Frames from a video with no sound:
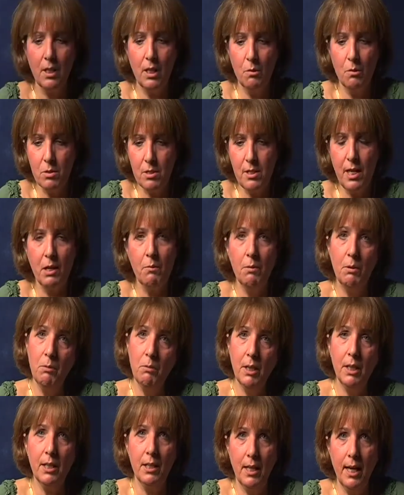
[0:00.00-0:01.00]
It was like we
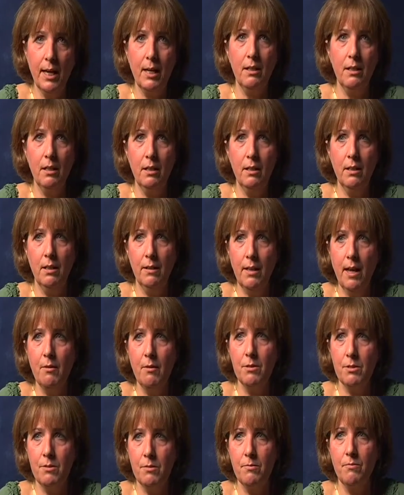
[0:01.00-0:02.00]
reconnected, and
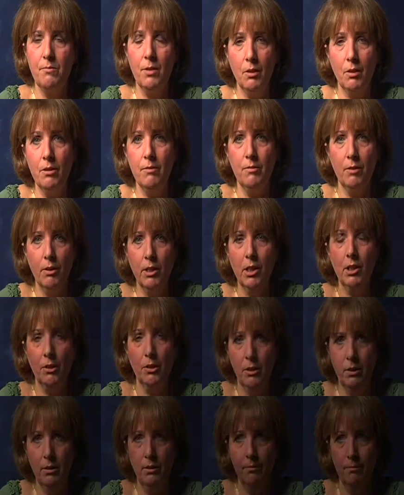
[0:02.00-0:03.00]
that was very, very
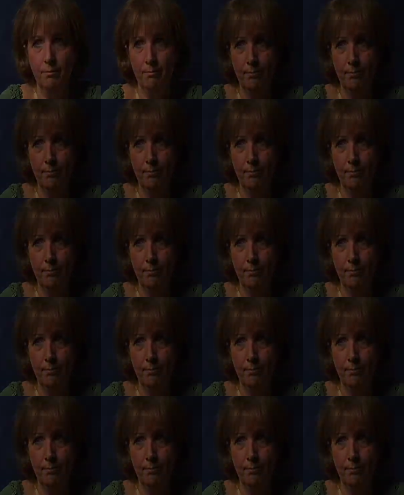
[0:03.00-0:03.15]
good.